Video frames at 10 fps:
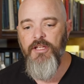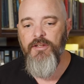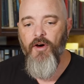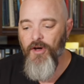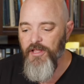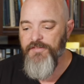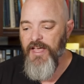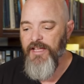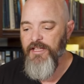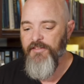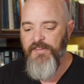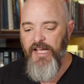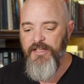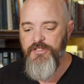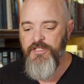and all of that, if
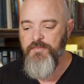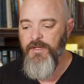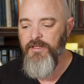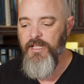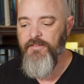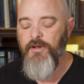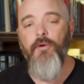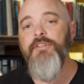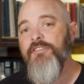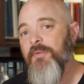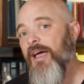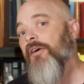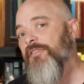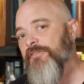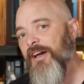I had just been left only to my
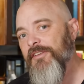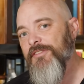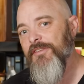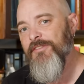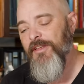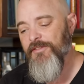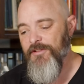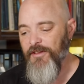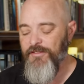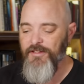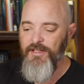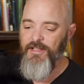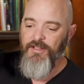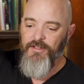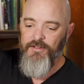own devices and just
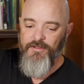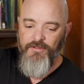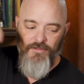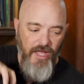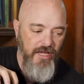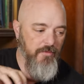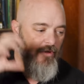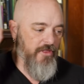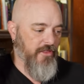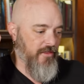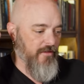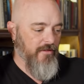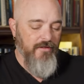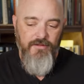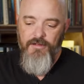stayed with
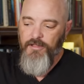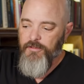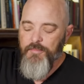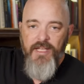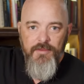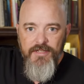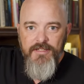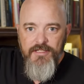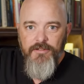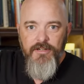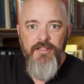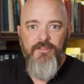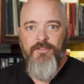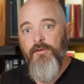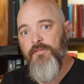a little baby distillery
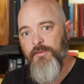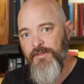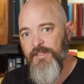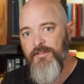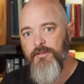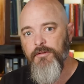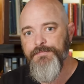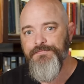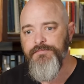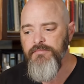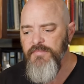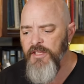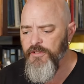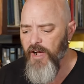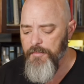that served the whiskey school.
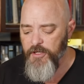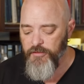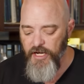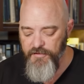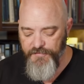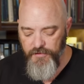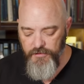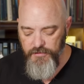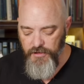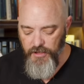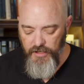So I'm grateful